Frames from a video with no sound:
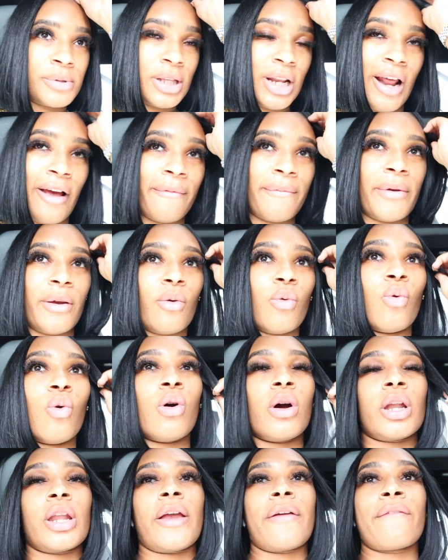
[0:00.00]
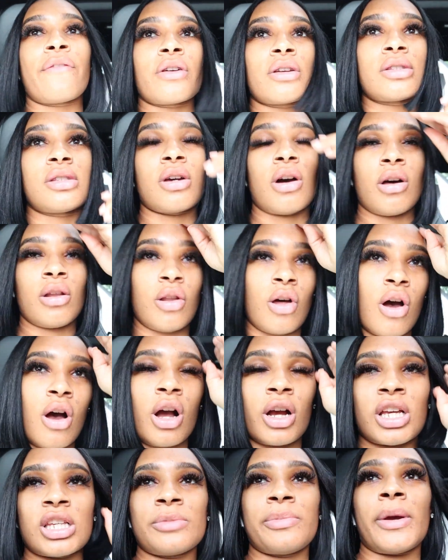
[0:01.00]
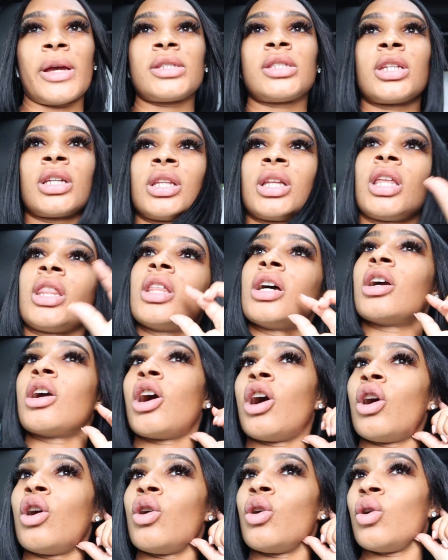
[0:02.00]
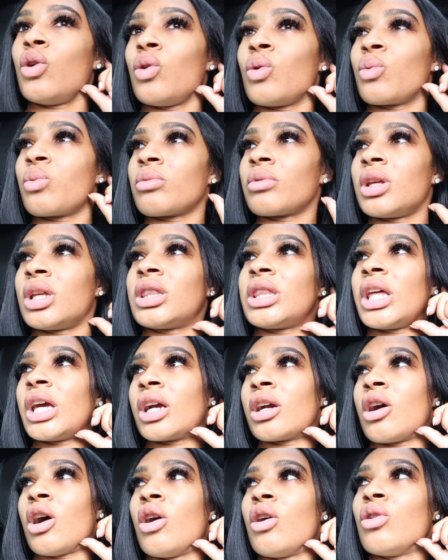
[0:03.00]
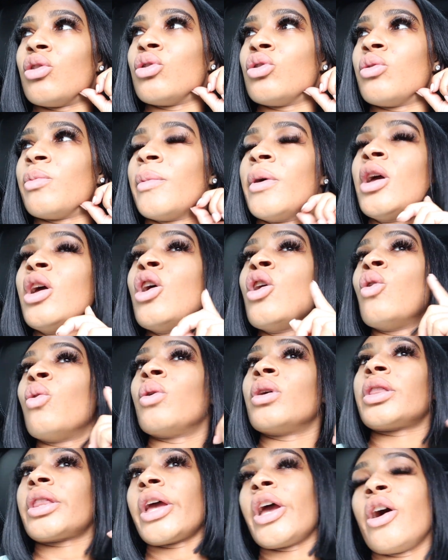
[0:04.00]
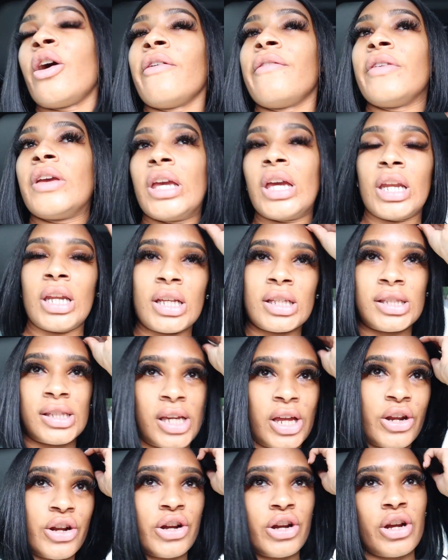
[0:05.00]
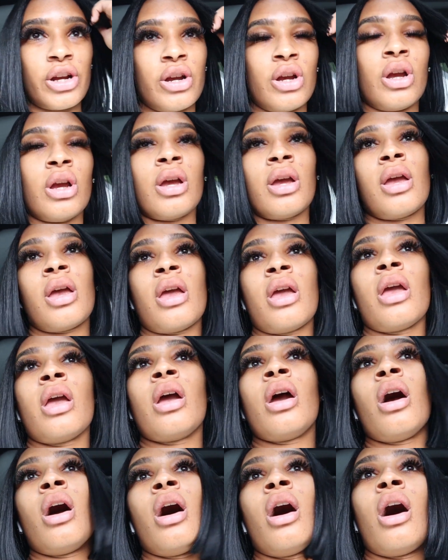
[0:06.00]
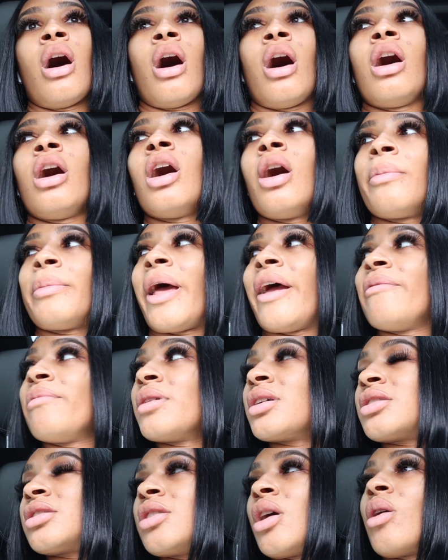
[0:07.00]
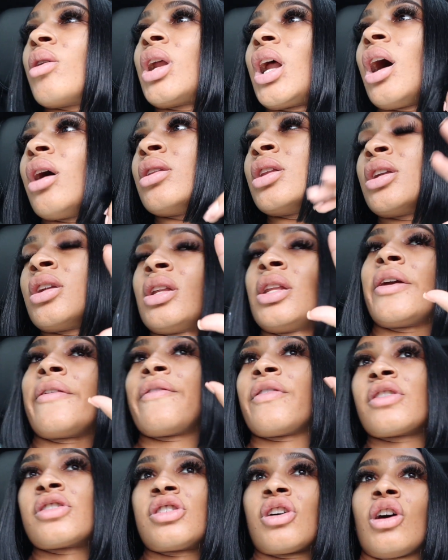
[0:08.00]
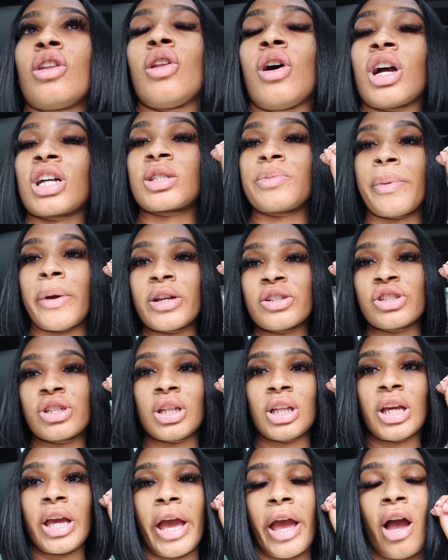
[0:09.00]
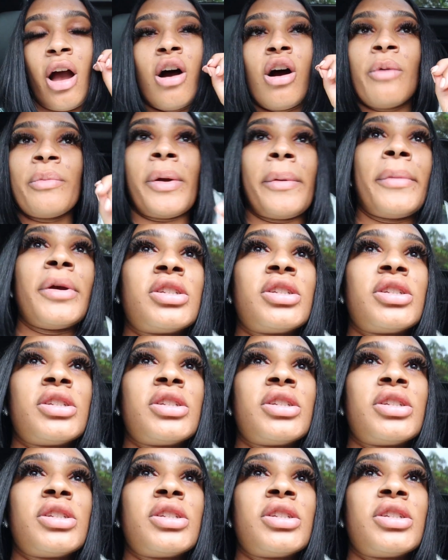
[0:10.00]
that I've been wanting for so long. Is basically the gold, the thick gold hoop with the LB in the center. They've been sold out literally for so long, especially at home in